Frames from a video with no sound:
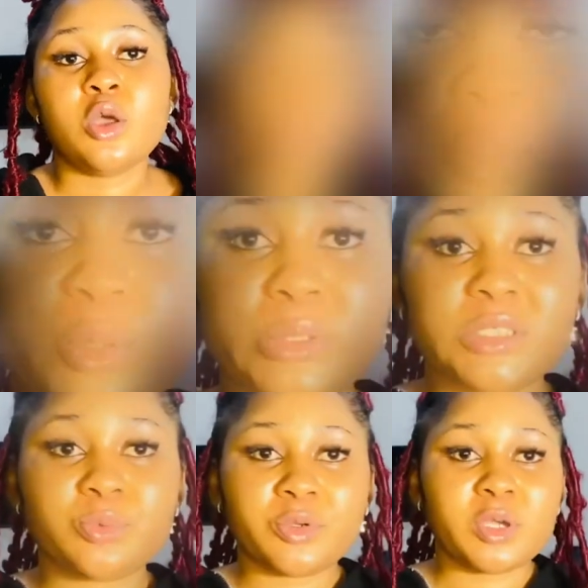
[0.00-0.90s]
So
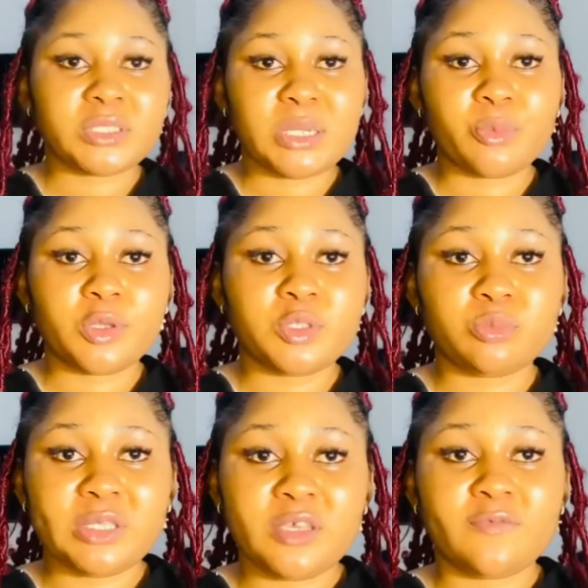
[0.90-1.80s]
these products I'm going to
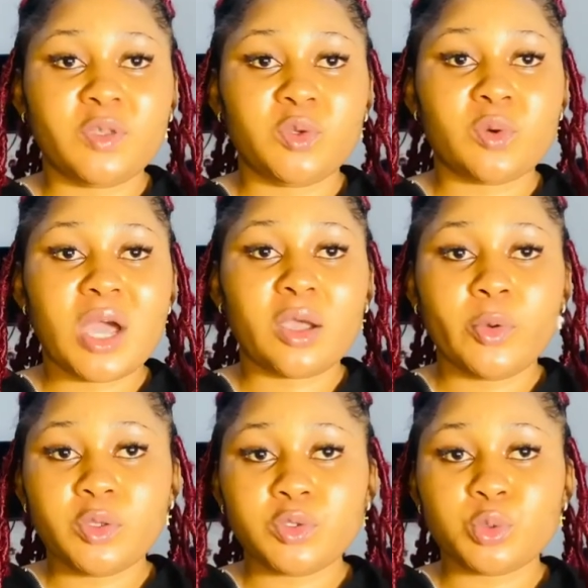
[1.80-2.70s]
be giving you are
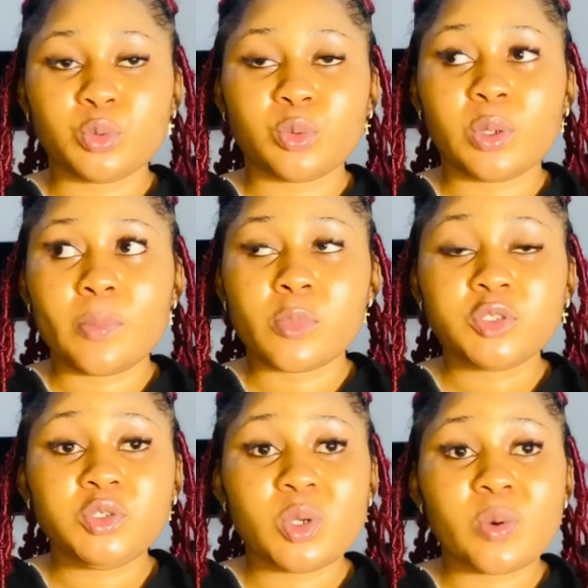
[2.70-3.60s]
going to
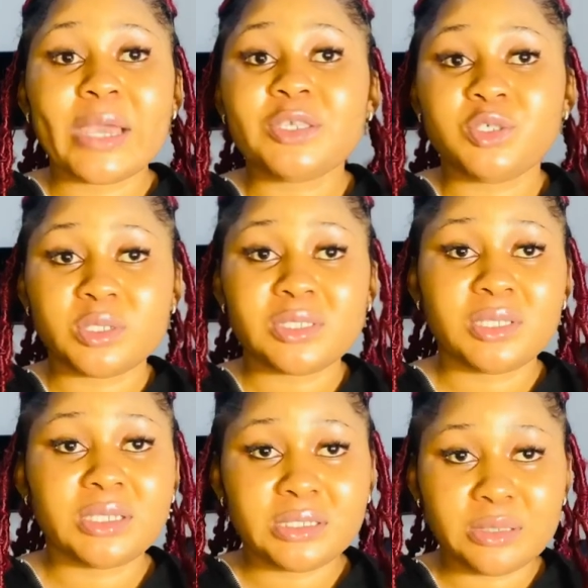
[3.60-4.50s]
moisturize your
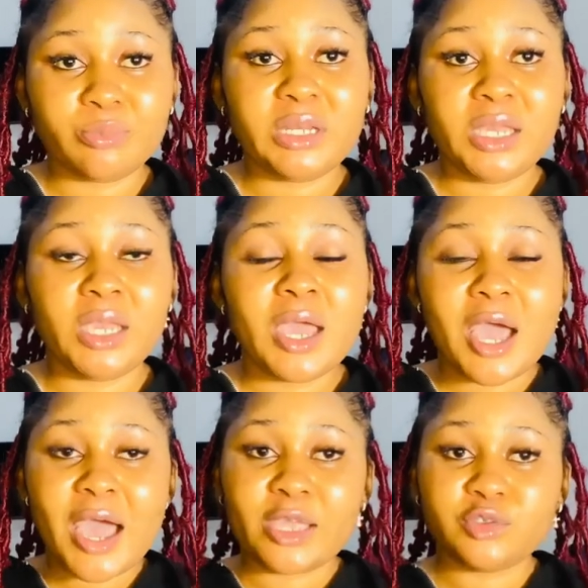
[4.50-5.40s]
skin deeply,
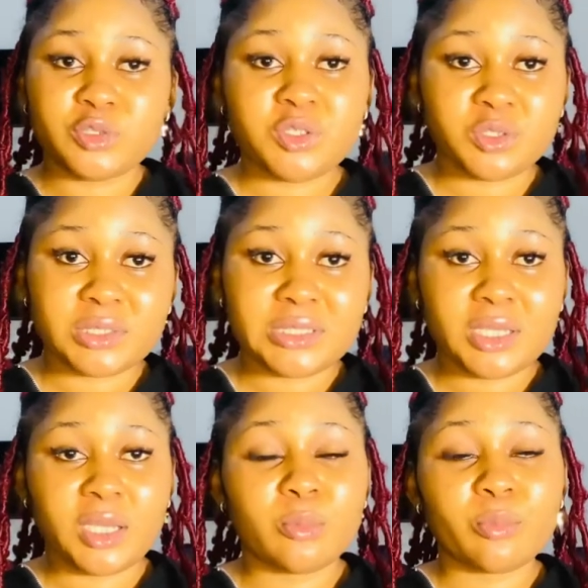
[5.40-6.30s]
hydrate your
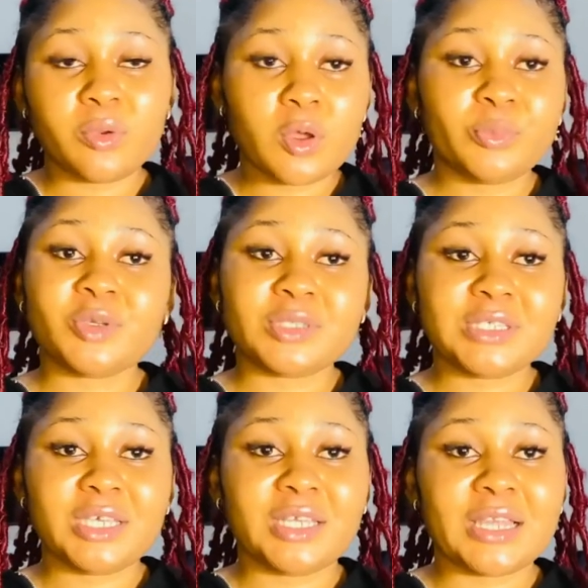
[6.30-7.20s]
skin, plump your
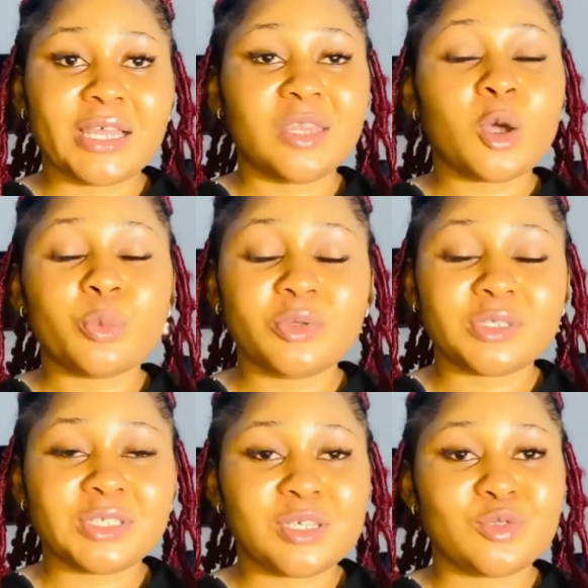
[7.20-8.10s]
skin, and help your
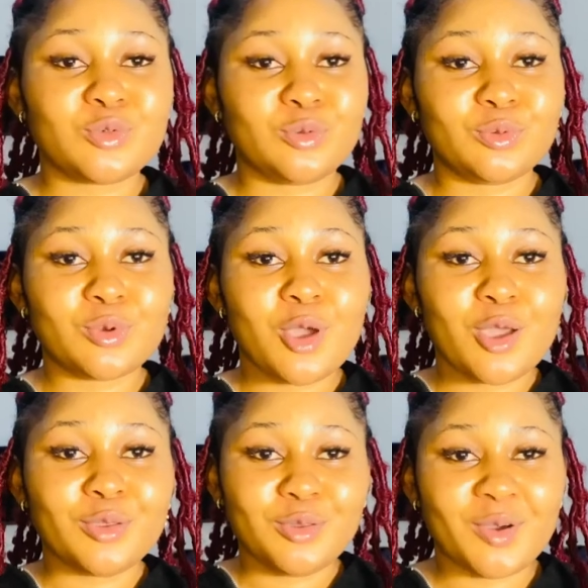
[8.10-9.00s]
skin to look
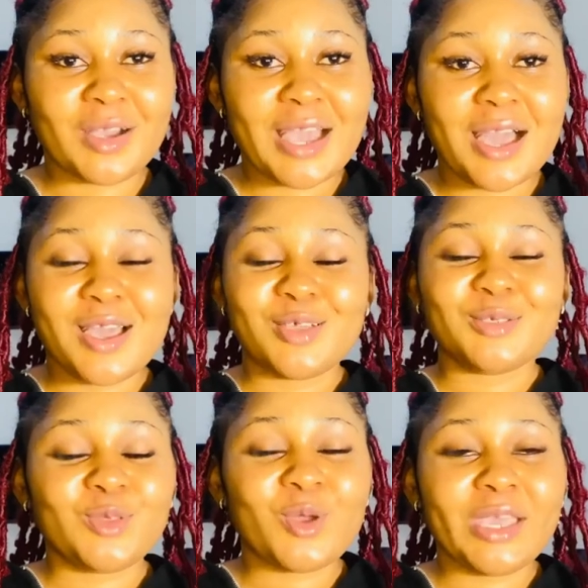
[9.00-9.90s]
younger.
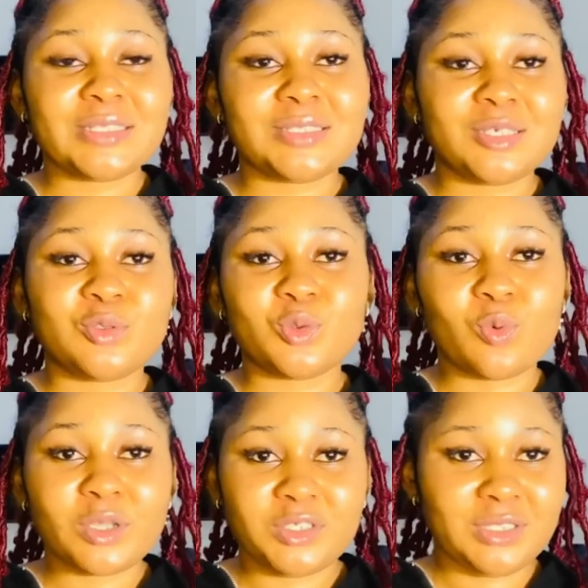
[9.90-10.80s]
So don't hesitate to
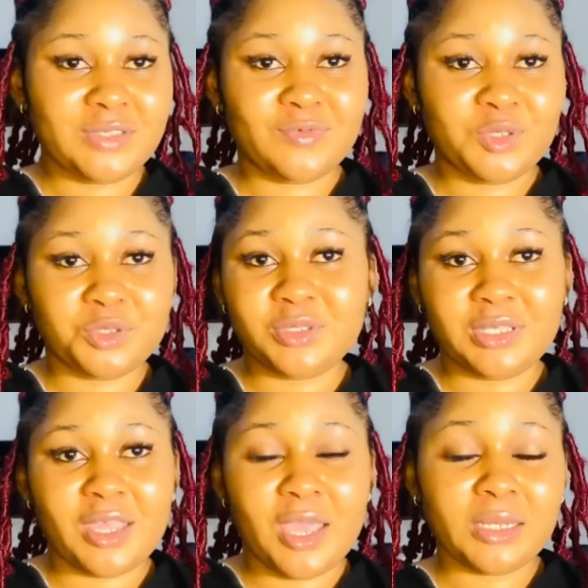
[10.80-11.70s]
watch this video to
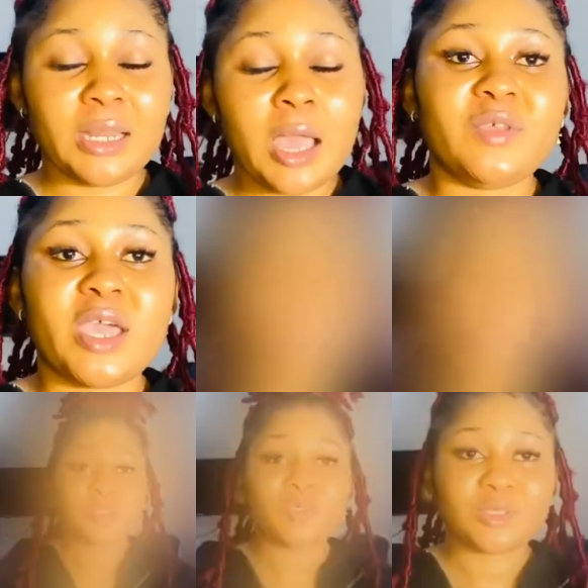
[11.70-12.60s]
the end. If you are
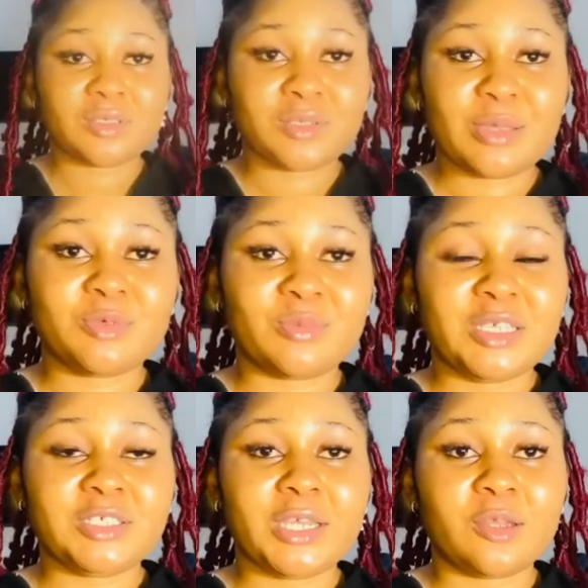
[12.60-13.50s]
yet to subscribe to my
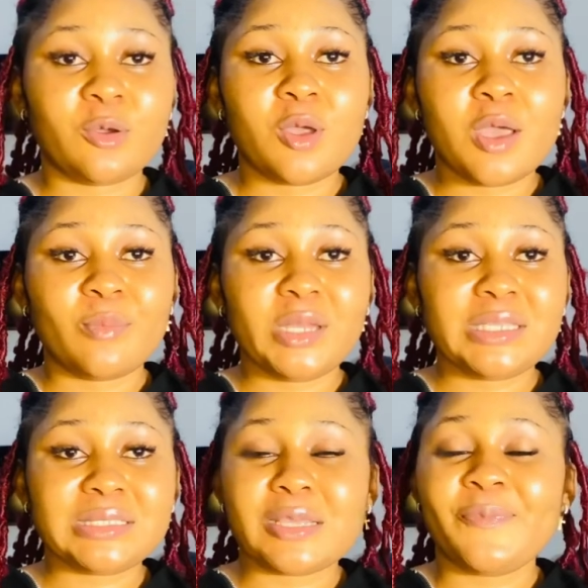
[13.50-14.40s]
channel,
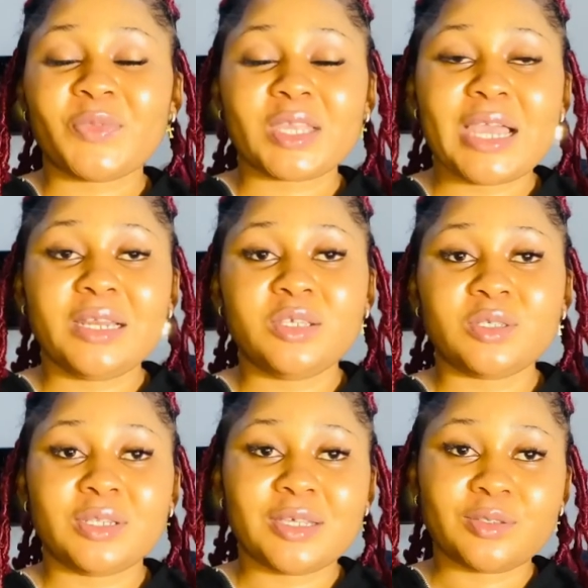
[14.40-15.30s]
please kindly hit
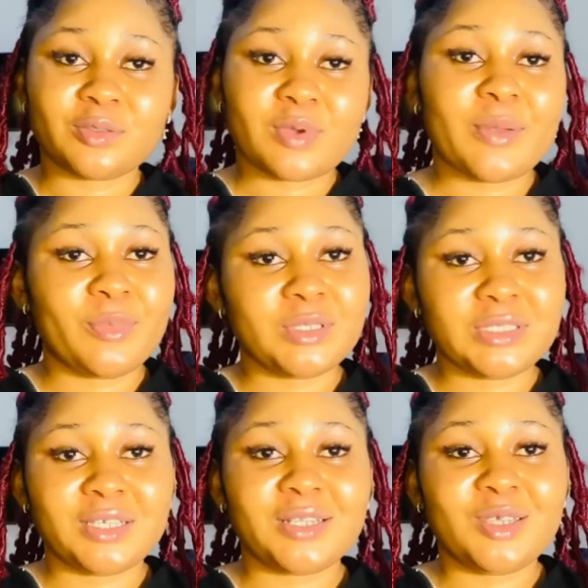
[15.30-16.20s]
on that subscribe
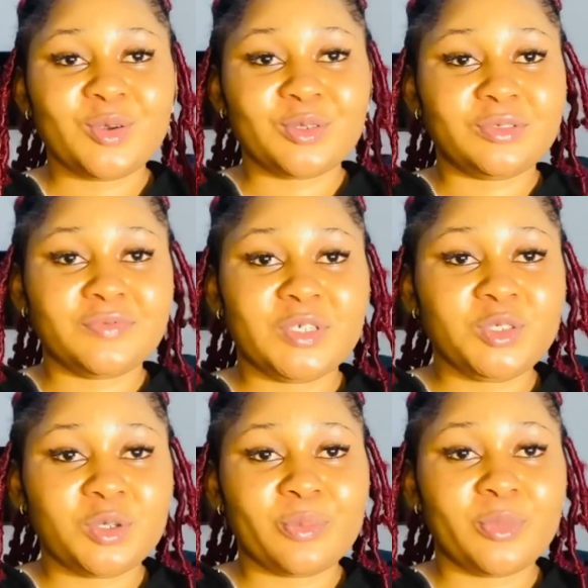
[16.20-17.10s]
button, click on
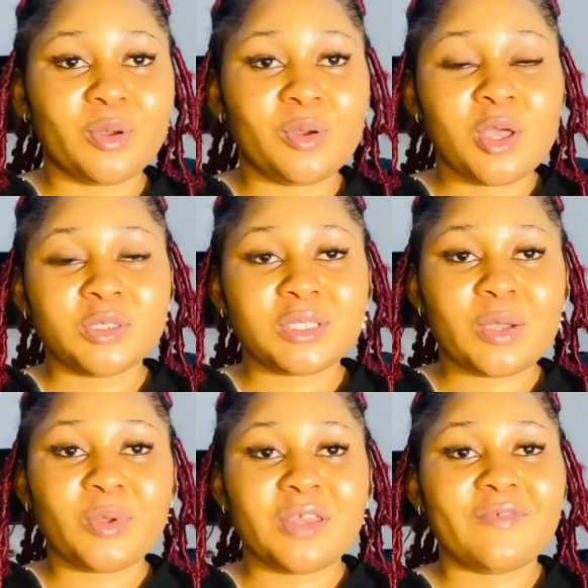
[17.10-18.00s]
notification bell, so
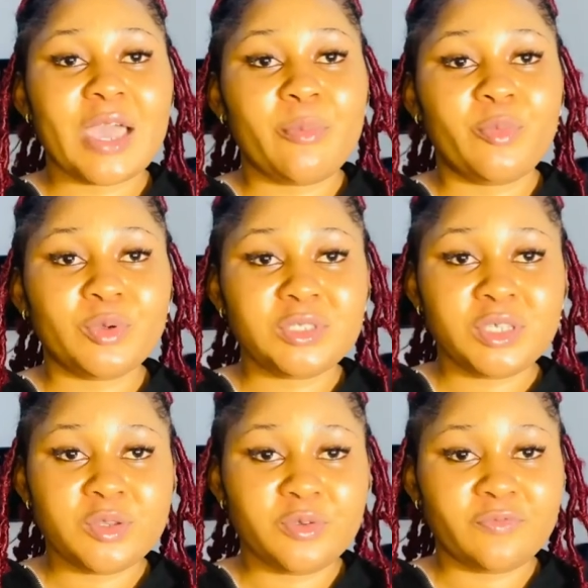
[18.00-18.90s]
that whenever I post
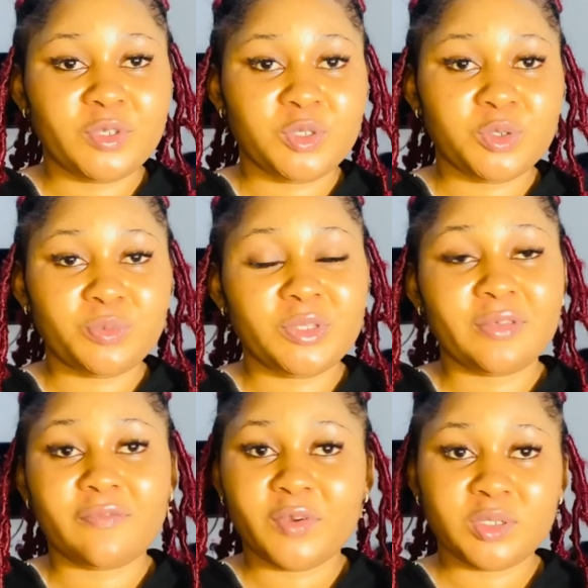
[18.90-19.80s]
a new video, you'll be the
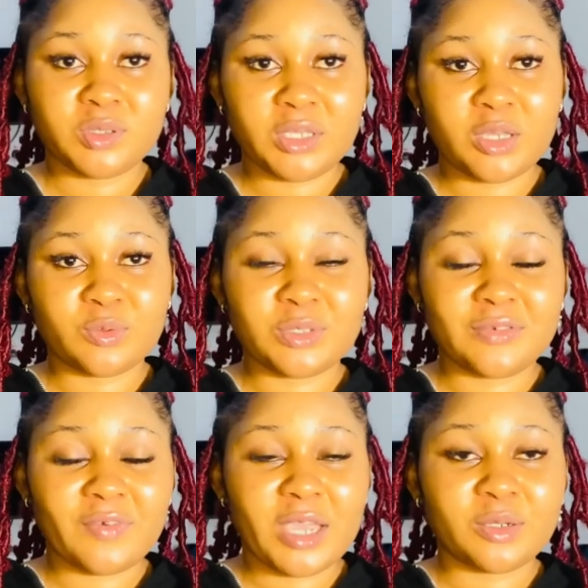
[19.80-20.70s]
first to get
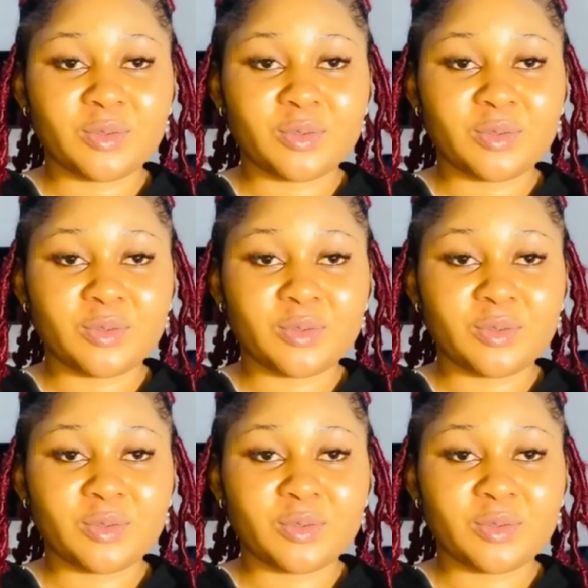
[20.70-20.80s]
notified.